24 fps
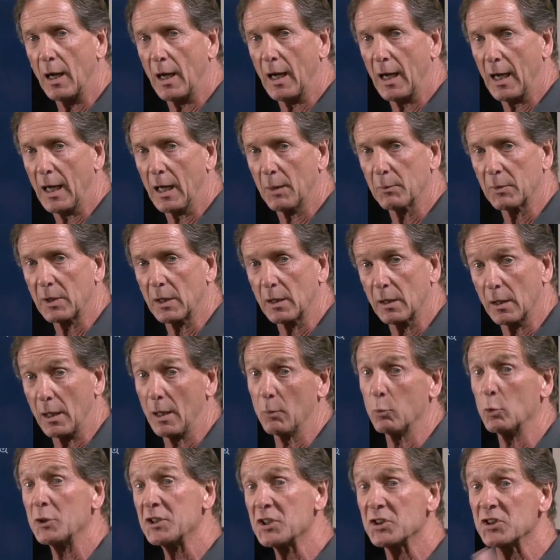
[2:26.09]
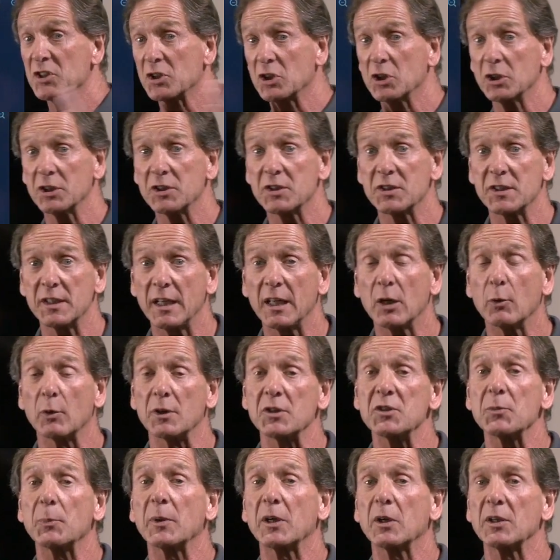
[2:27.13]
arm, club, which is a good
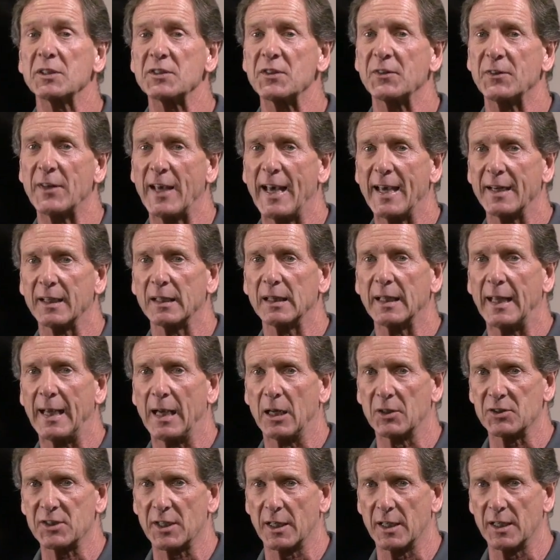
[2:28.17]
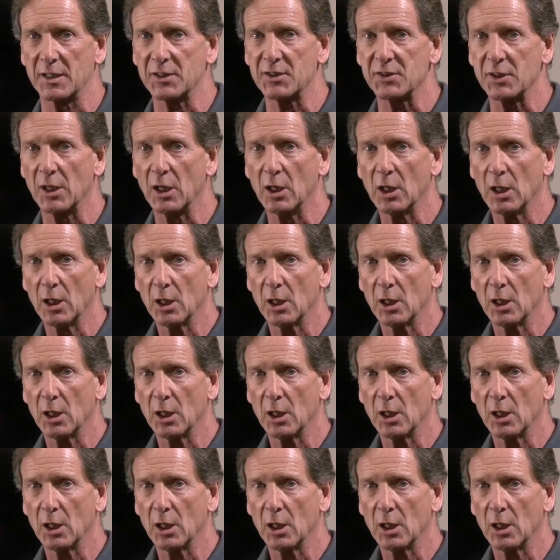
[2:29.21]
sequence because that allows us